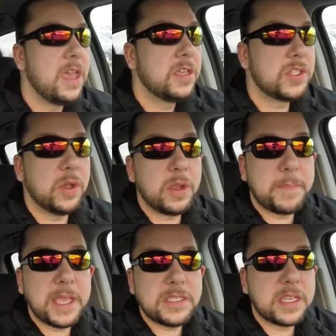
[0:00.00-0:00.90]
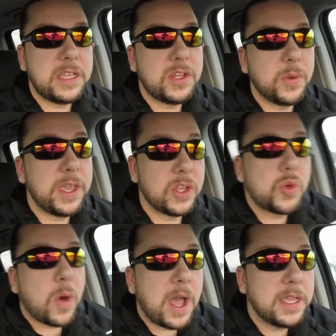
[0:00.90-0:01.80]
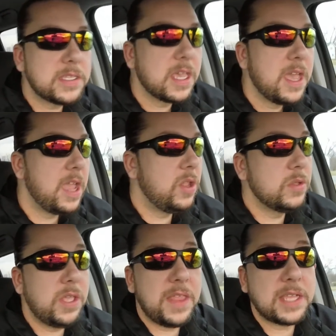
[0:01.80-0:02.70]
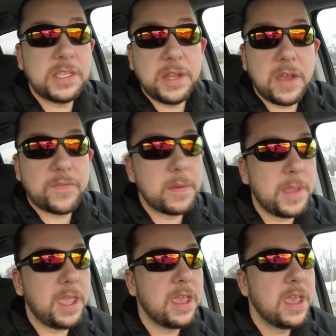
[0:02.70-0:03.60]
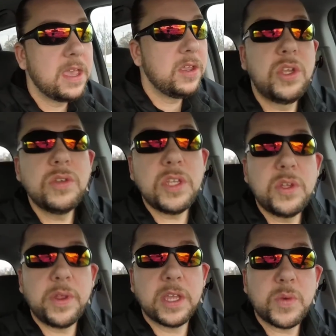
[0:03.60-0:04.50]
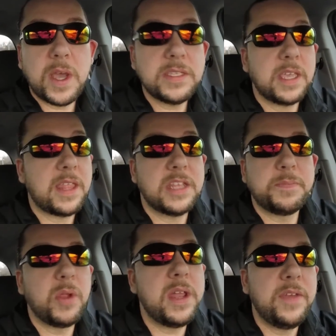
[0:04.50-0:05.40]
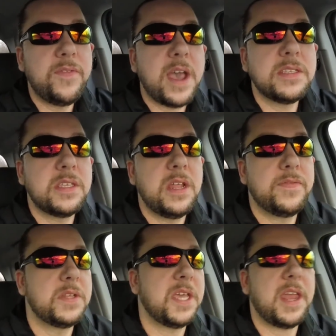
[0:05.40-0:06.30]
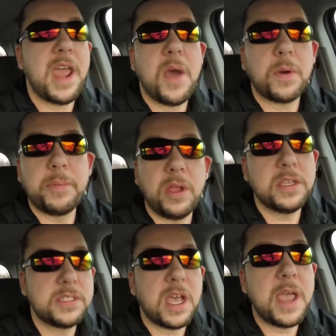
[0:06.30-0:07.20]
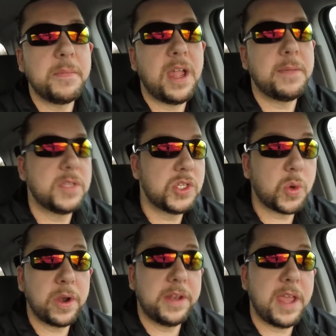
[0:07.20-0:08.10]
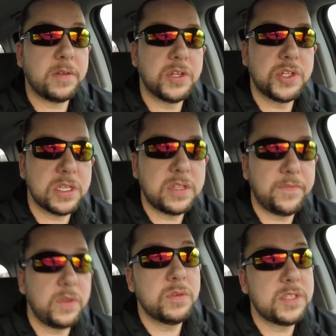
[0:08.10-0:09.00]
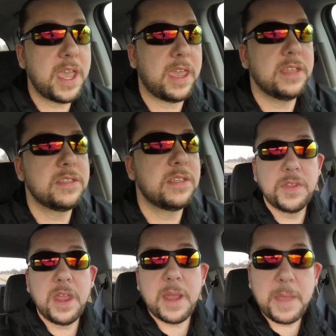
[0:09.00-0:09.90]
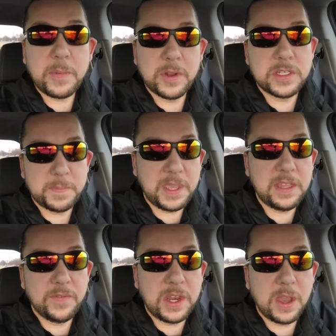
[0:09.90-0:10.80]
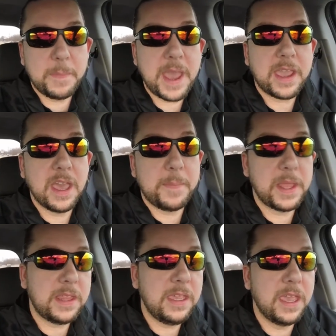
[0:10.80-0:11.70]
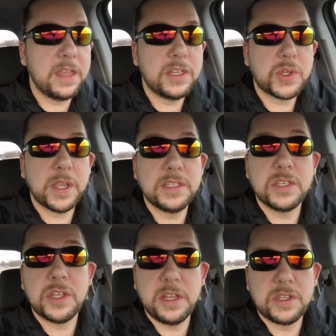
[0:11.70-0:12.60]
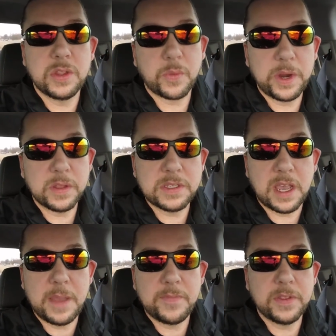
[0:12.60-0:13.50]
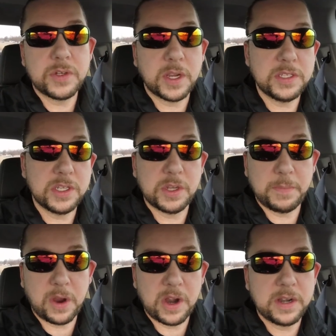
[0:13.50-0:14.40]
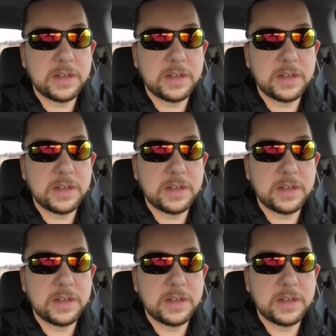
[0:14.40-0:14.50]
So you're basically doing it twice, and usually that's enough for me. So usually doing it twice like that is plenty fast enough to take an hour-plus time lapse and shorten it down to just a few seconds. So then I'm able to speed the video back up at the end to transition into the real time for the transition part.